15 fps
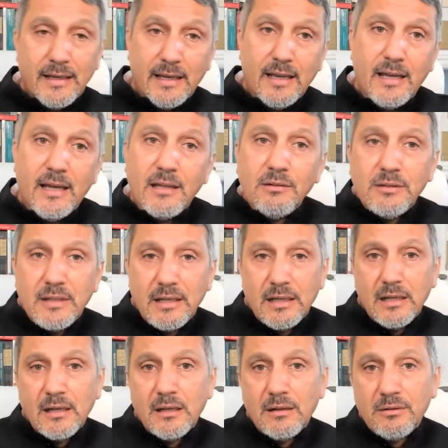And
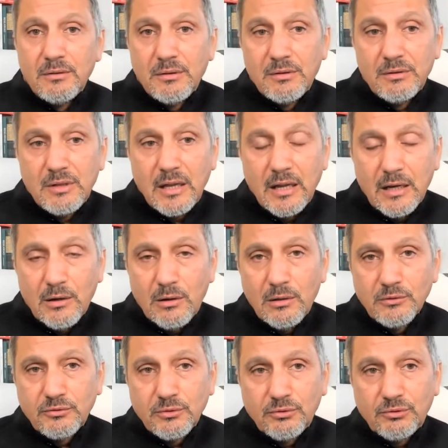I
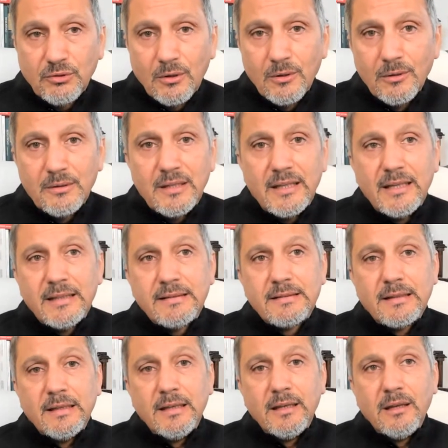also saw that
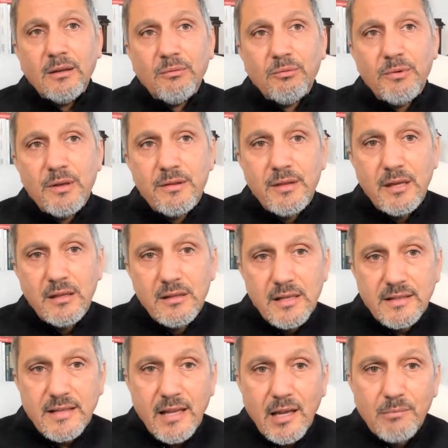within the
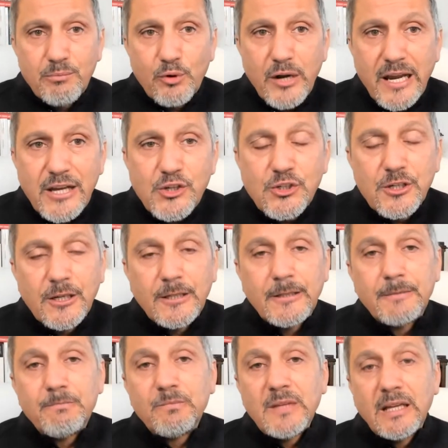
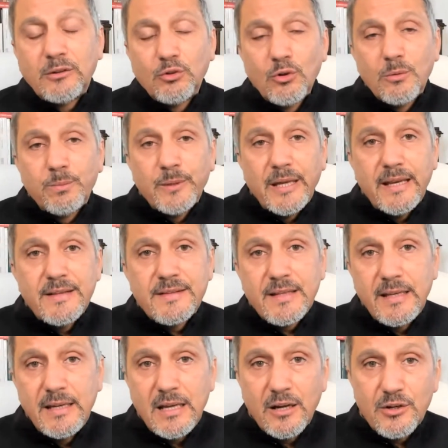celebration that took place
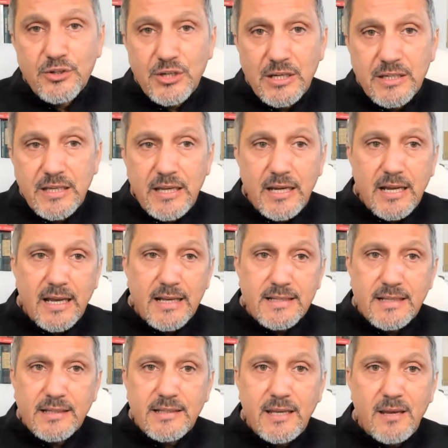in Argentina as
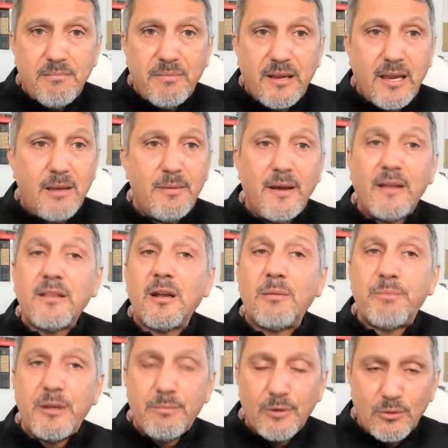the team came back, there are
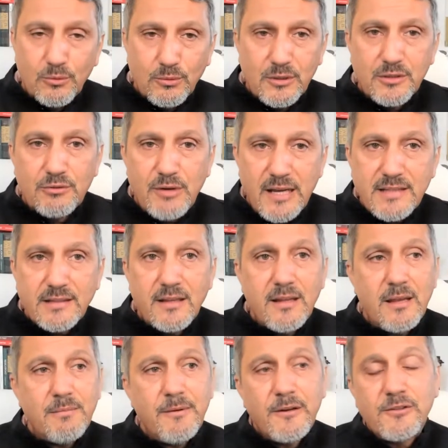people who were dressed in
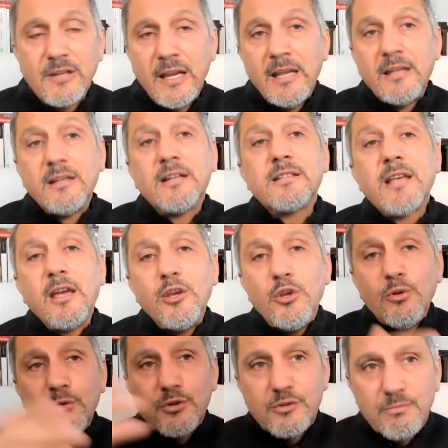the Bish. There's a
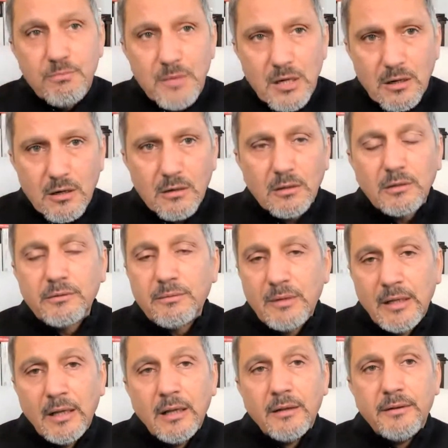huge mural
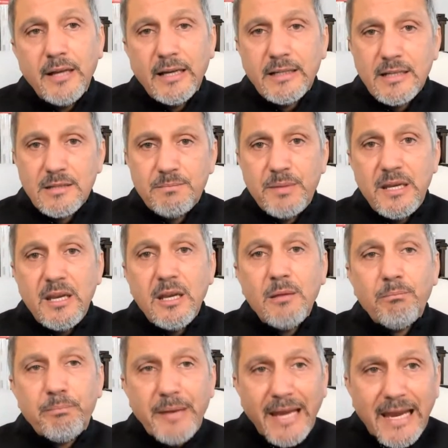that is
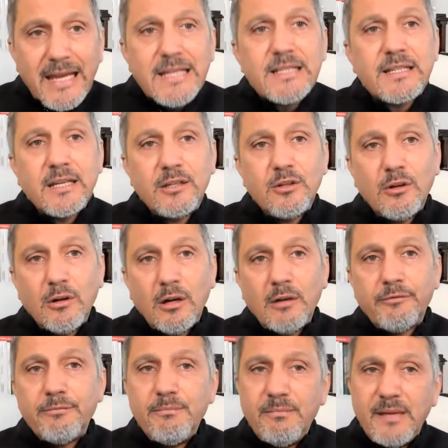being painted
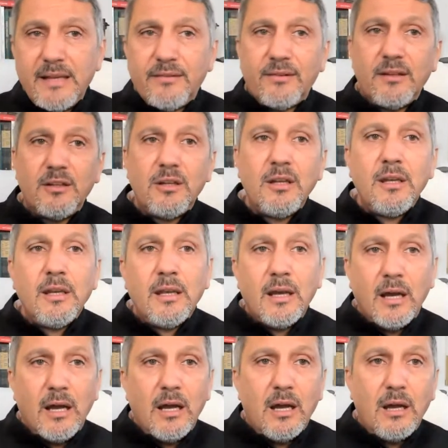of Messi
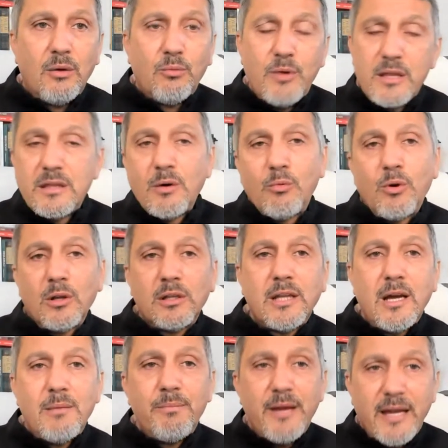with the World
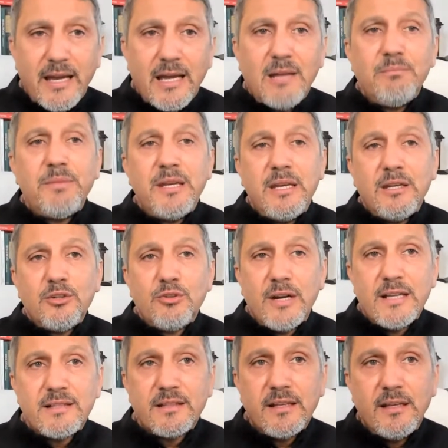Cup and being
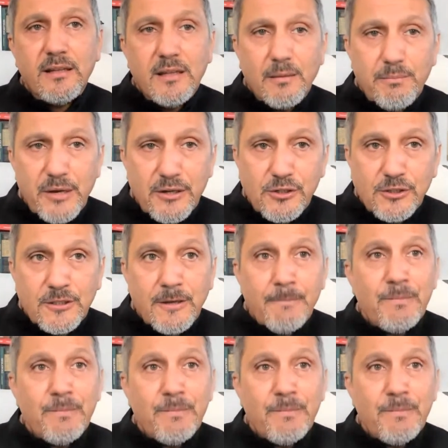dressed in the Bish.